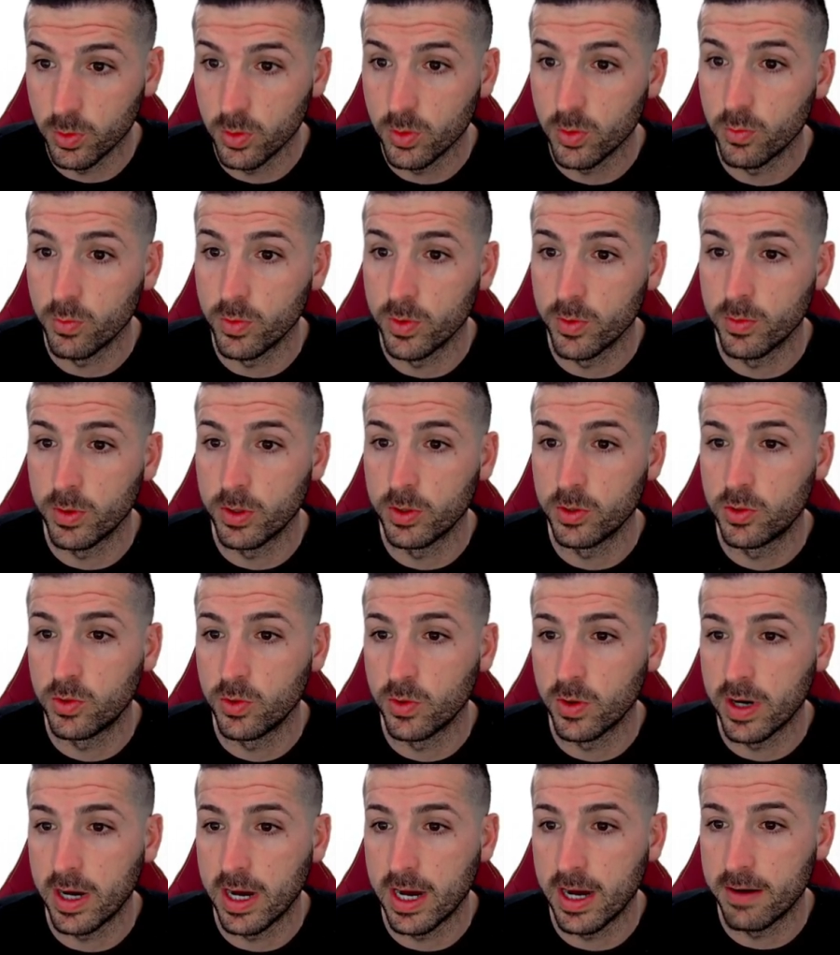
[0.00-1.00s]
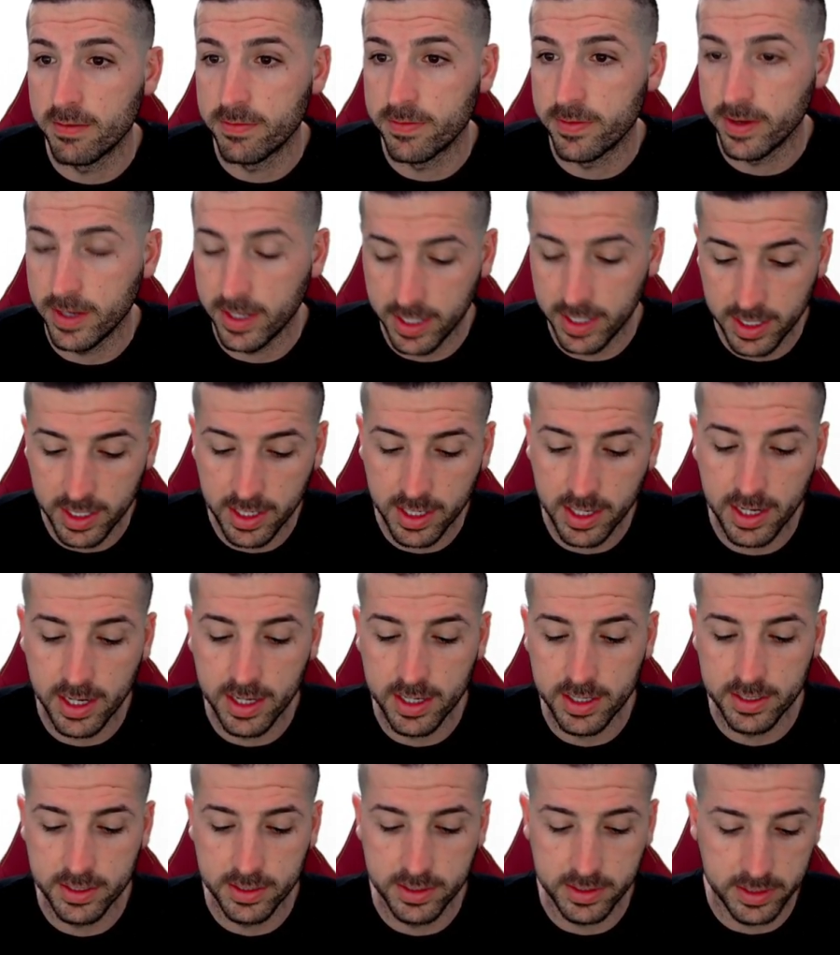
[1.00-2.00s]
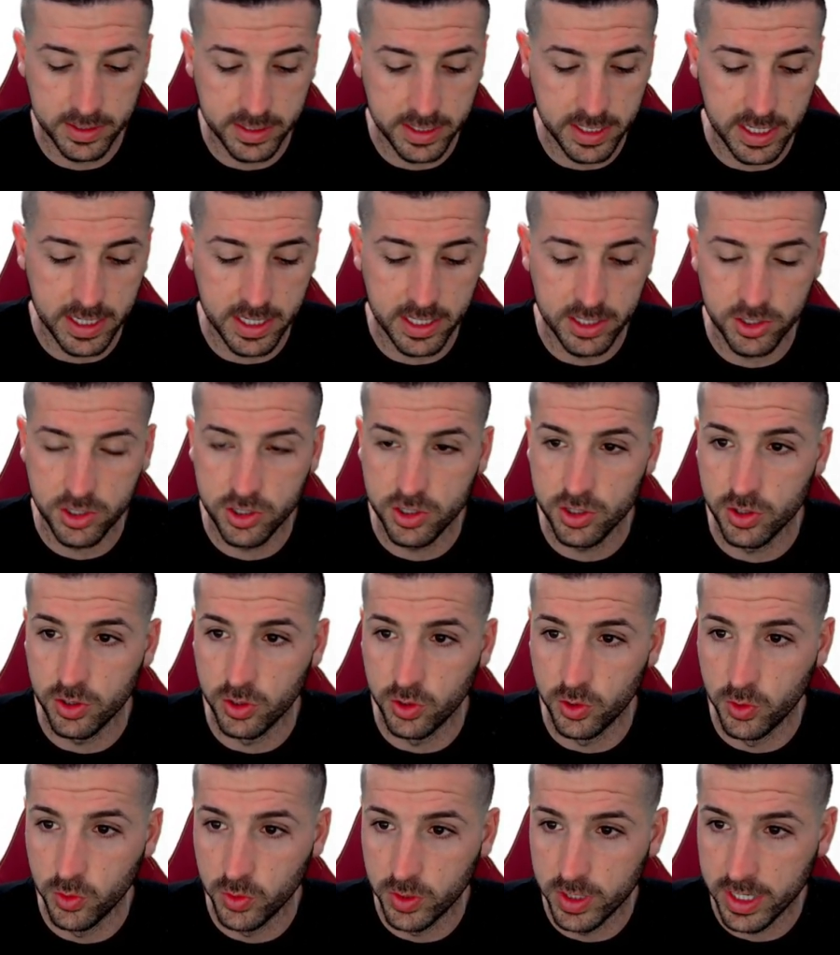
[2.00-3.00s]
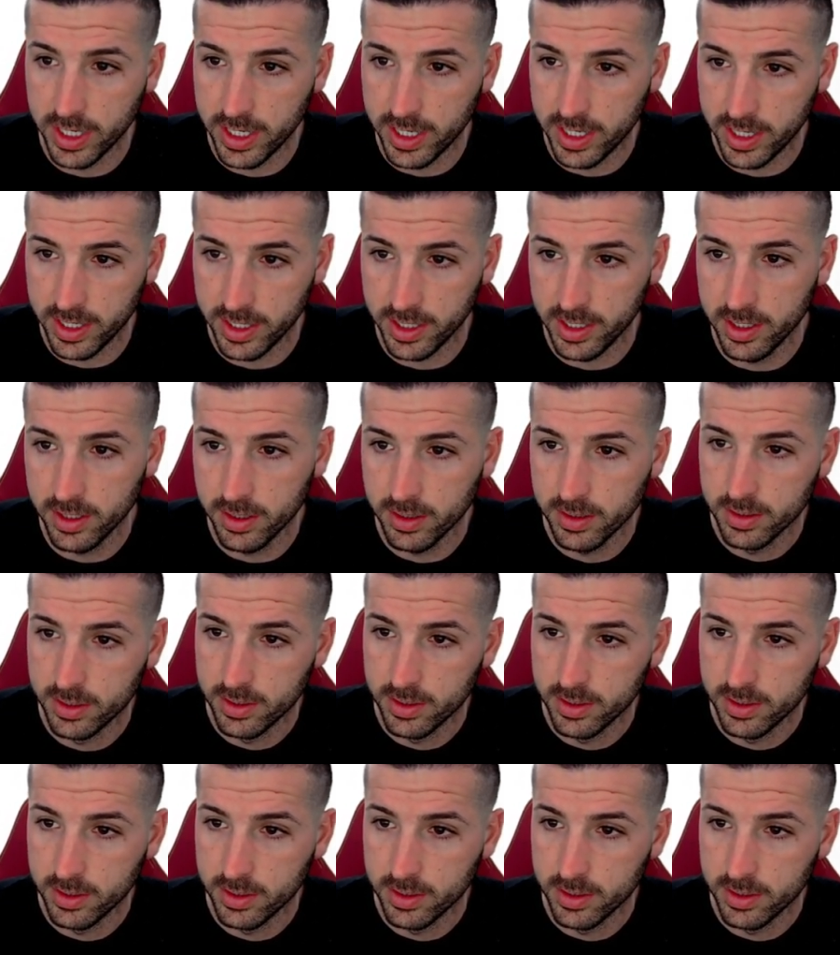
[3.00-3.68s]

We want to have England -UK,